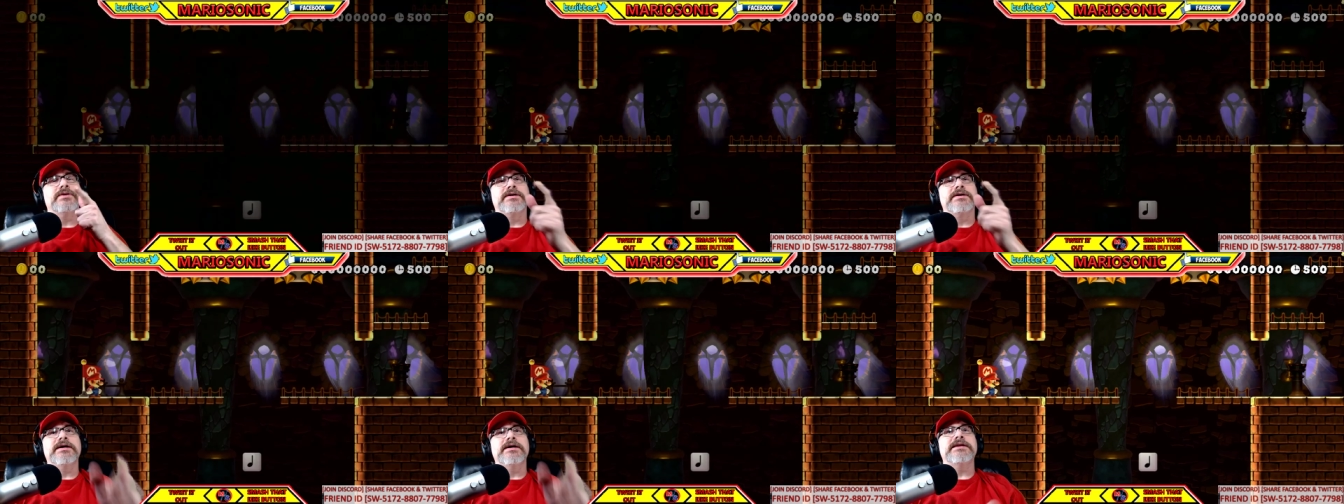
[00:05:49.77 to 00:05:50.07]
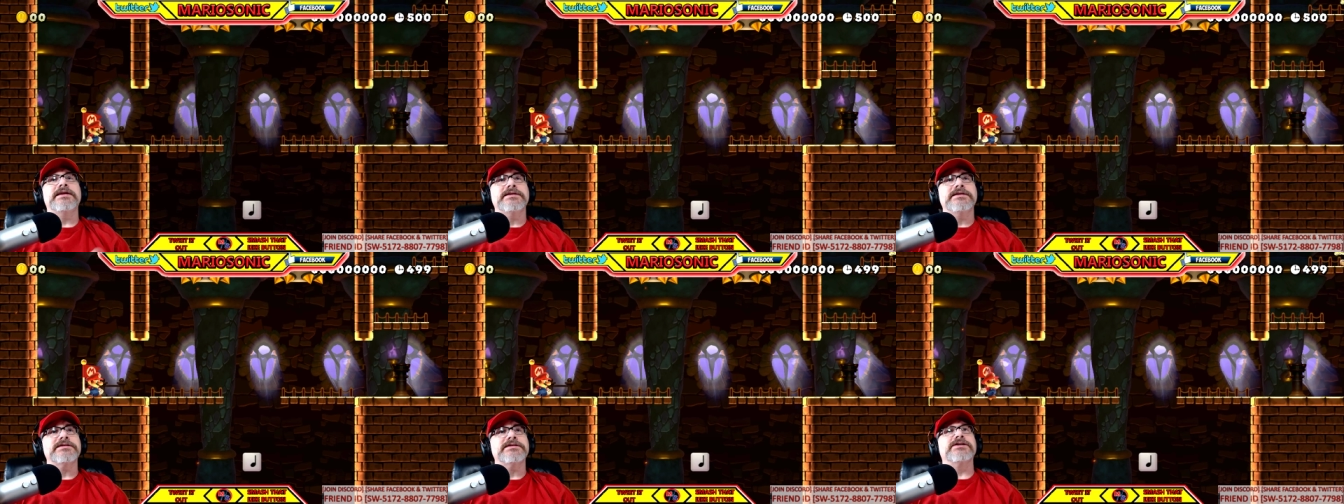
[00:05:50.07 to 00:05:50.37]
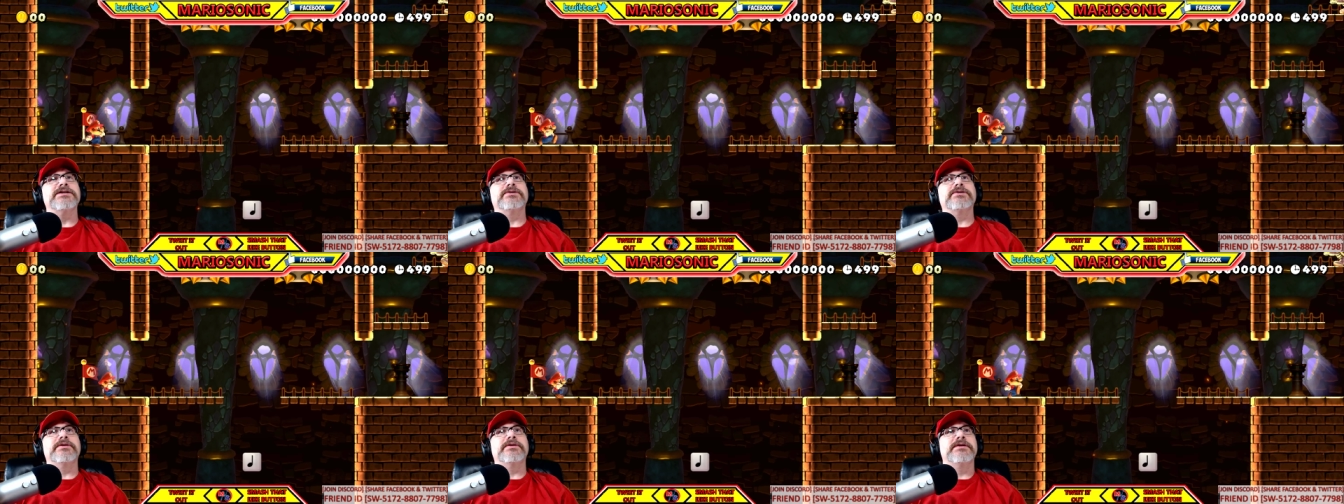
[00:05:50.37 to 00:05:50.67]
That is a
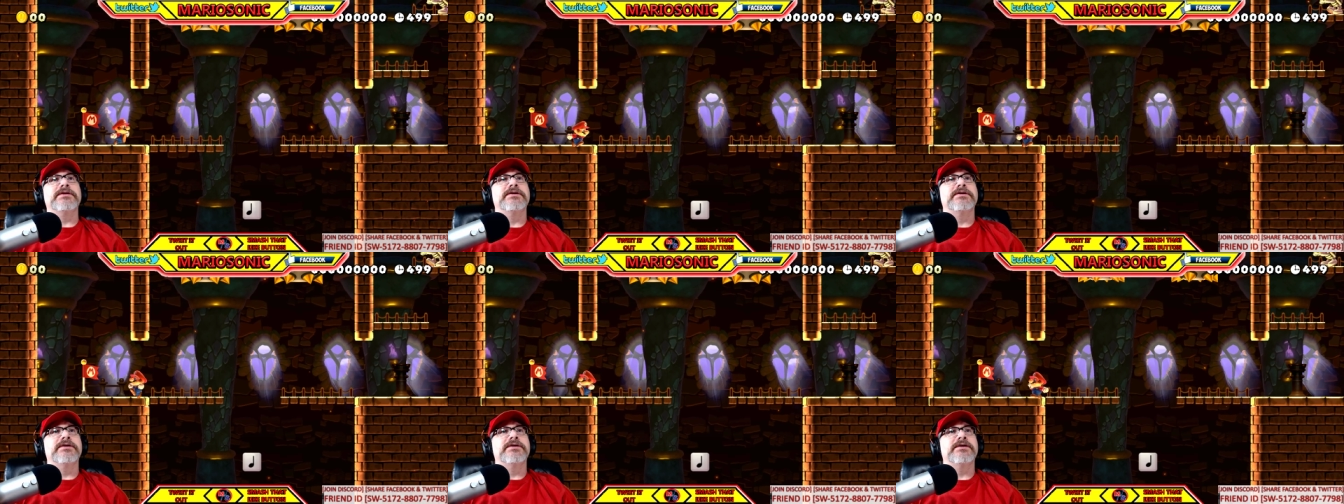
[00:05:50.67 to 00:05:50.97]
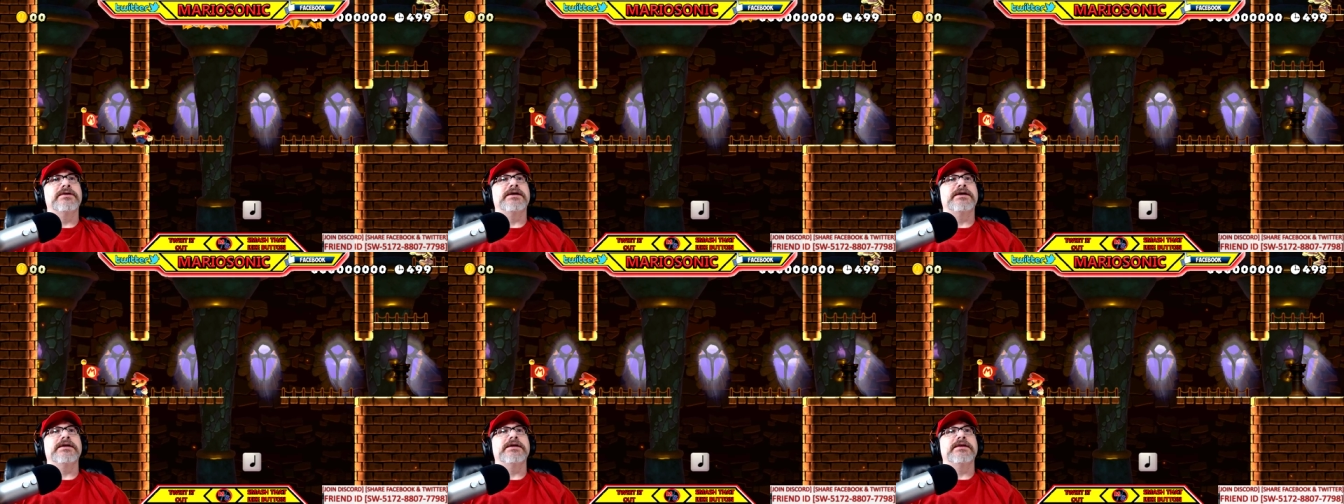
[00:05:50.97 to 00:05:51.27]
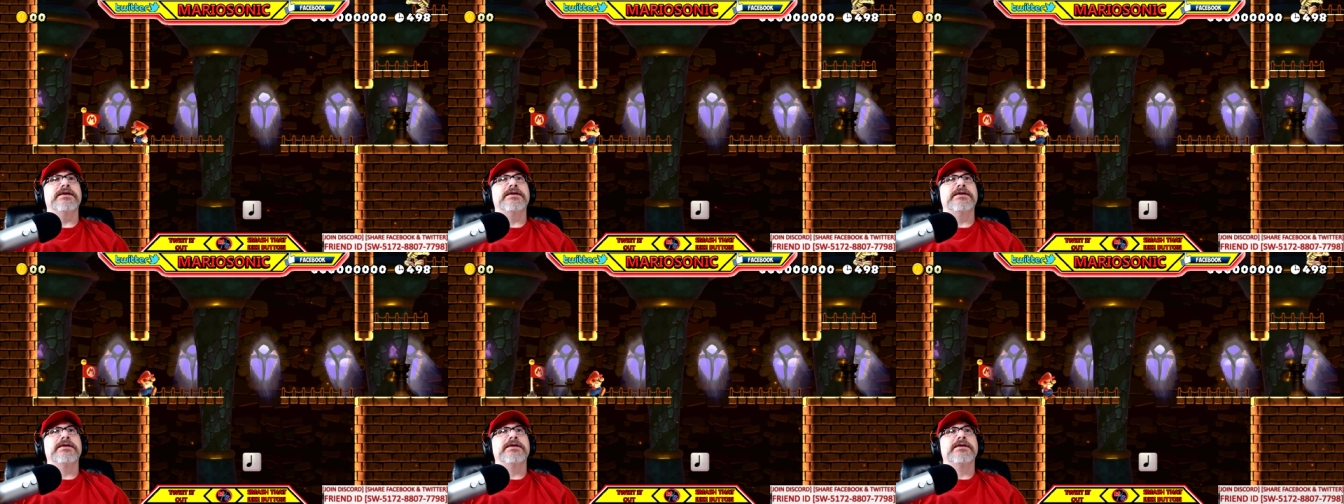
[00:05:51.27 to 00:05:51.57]
good one.
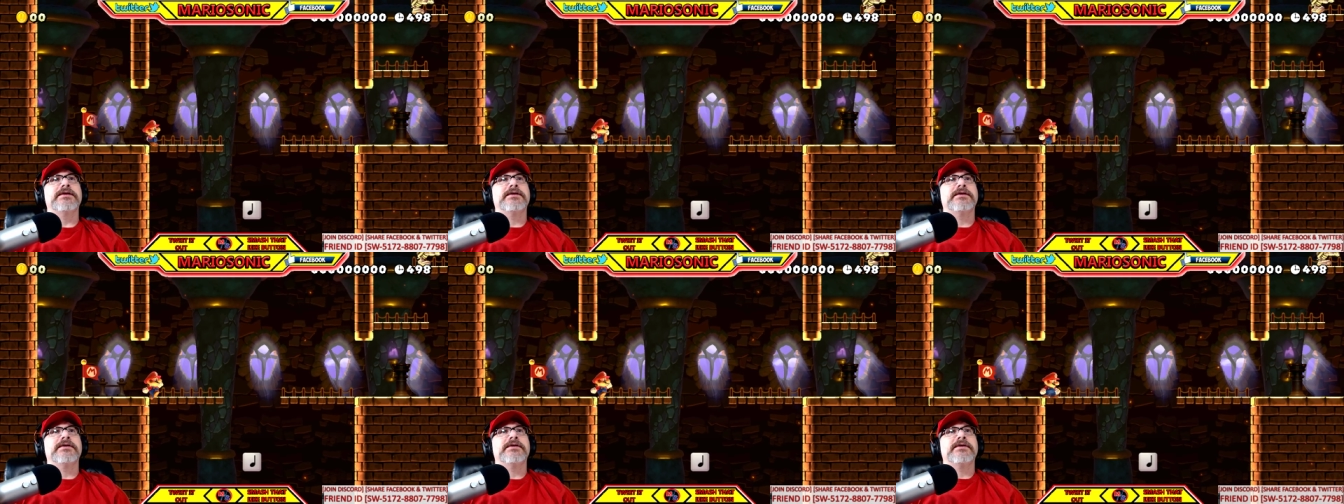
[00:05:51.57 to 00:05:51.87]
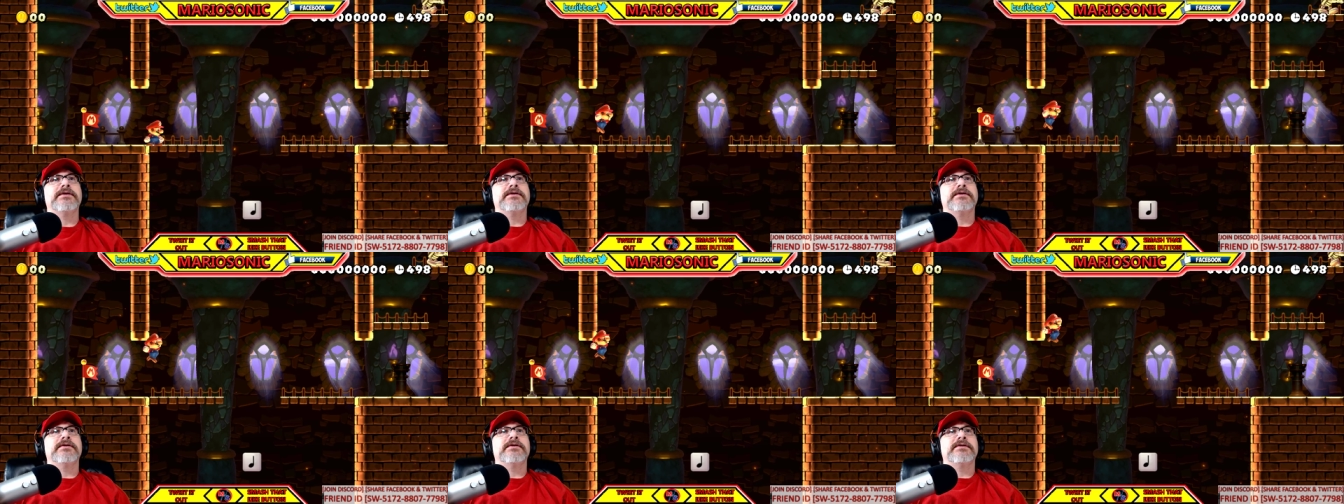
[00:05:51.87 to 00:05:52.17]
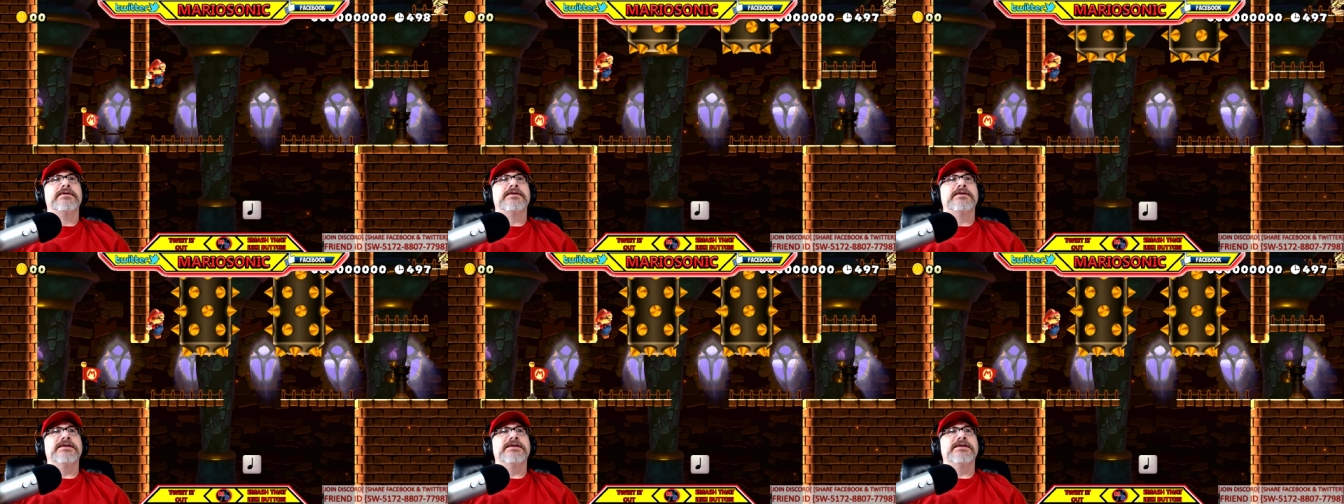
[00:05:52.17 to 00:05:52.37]
All right.